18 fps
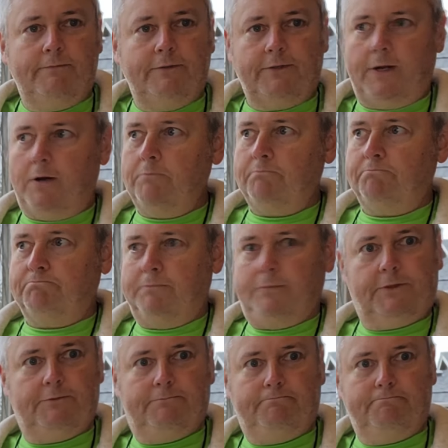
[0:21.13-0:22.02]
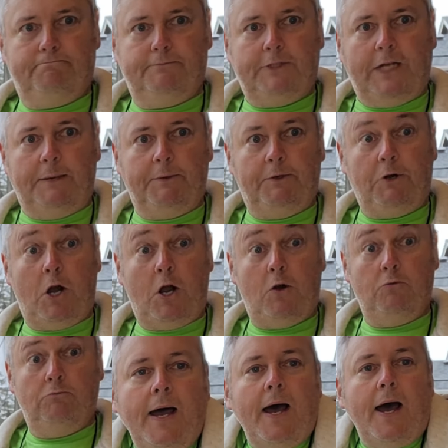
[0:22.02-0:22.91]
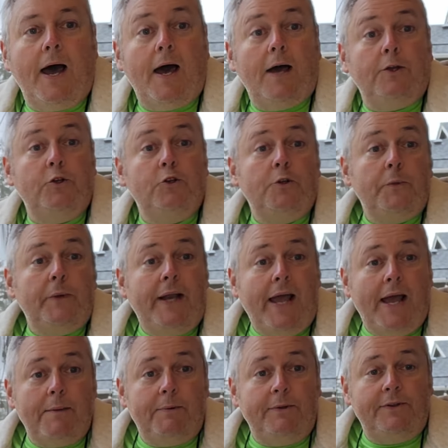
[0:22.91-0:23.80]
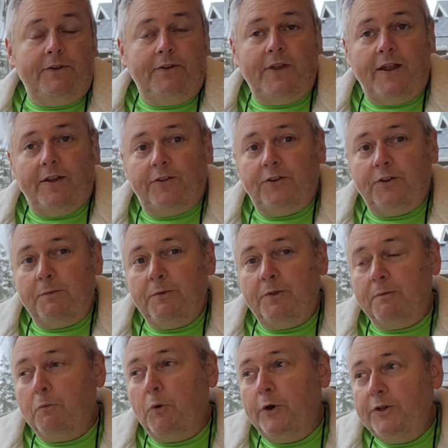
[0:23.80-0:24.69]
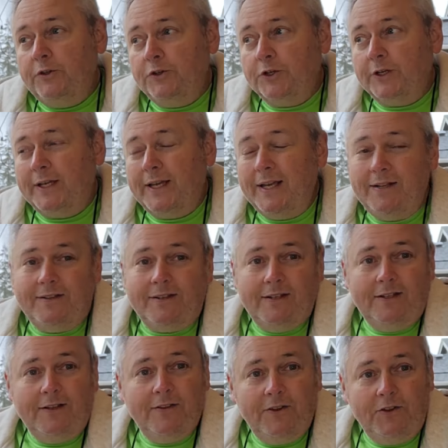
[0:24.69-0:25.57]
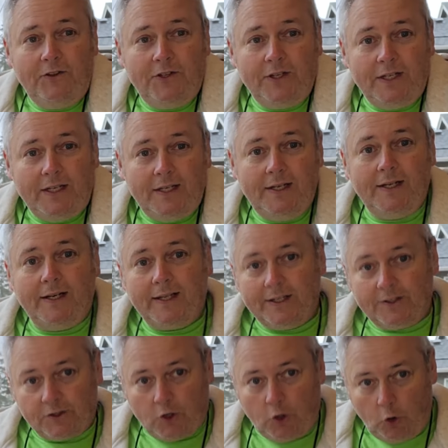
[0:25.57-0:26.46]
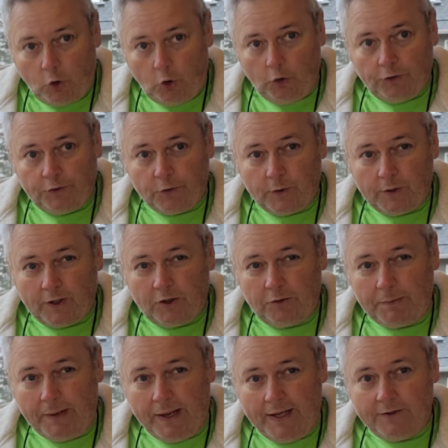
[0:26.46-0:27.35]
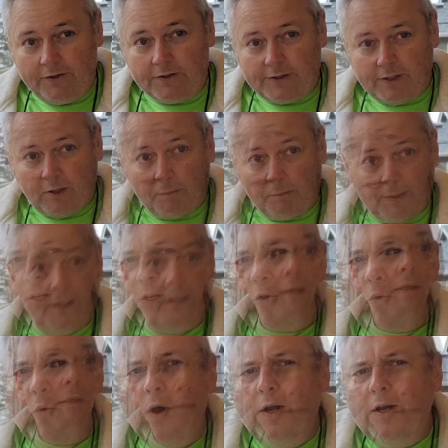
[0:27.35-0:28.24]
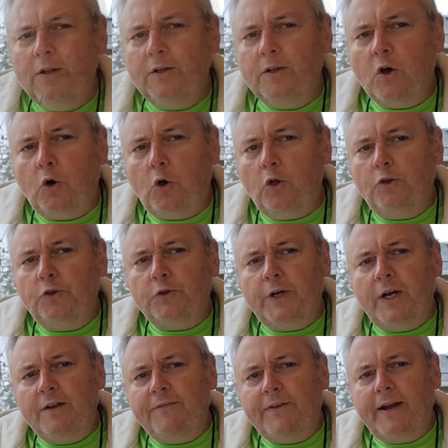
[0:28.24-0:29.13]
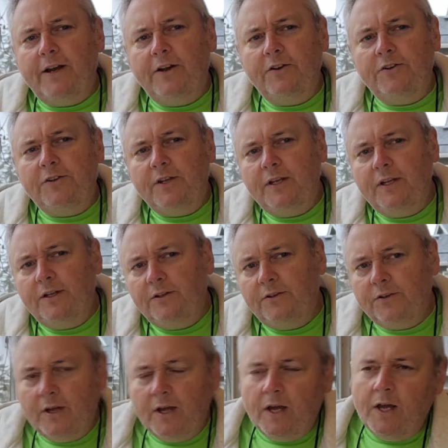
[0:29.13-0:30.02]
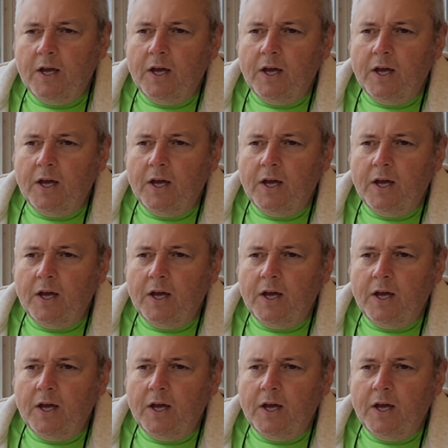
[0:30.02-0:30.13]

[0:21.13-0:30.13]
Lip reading: So time to grow. Usually what happens is that some of the moisture gets into the seed and it gets cold, so it expands. So why do you want to cold stratify your seeds?